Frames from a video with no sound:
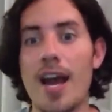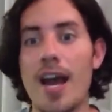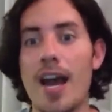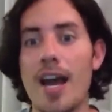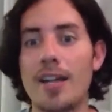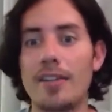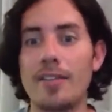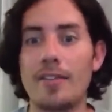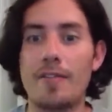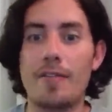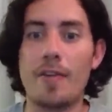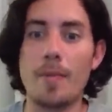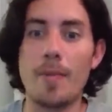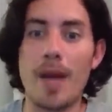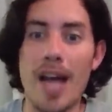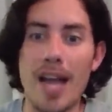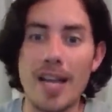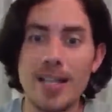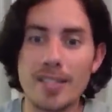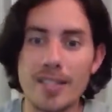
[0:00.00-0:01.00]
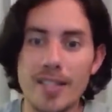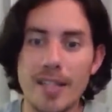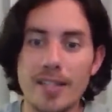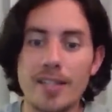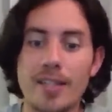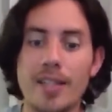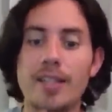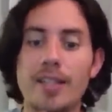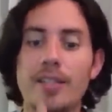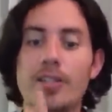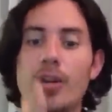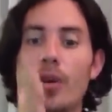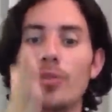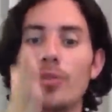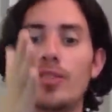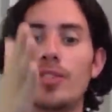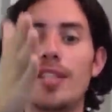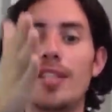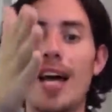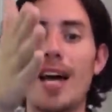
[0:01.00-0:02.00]
And from Iceland, it
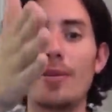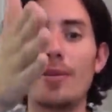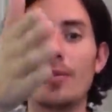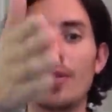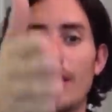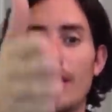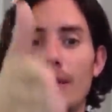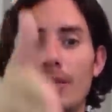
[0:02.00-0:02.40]
goes down